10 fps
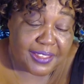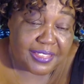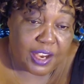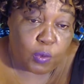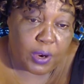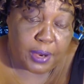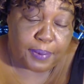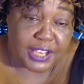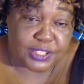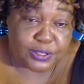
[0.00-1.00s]
that I want to
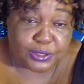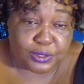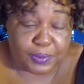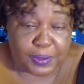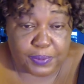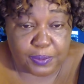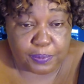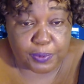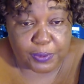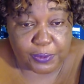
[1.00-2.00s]
pass on to my
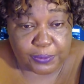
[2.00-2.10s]
people.